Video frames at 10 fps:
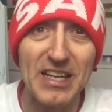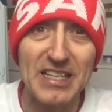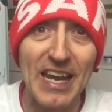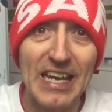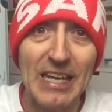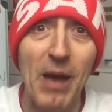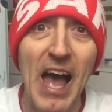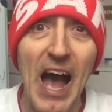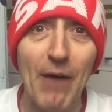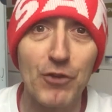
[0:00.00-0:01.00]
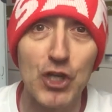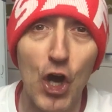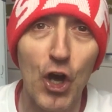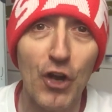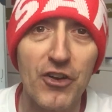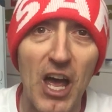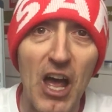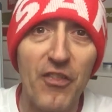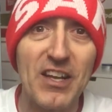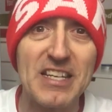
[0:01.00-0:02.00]
The team have turned
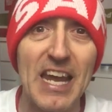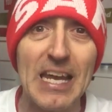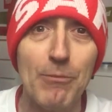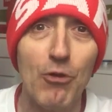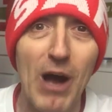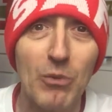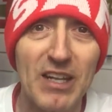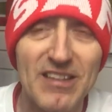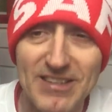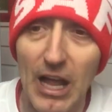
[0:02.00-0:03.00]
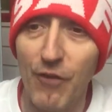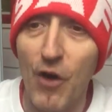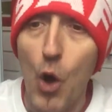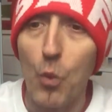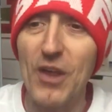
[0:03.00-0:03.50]
the team around itself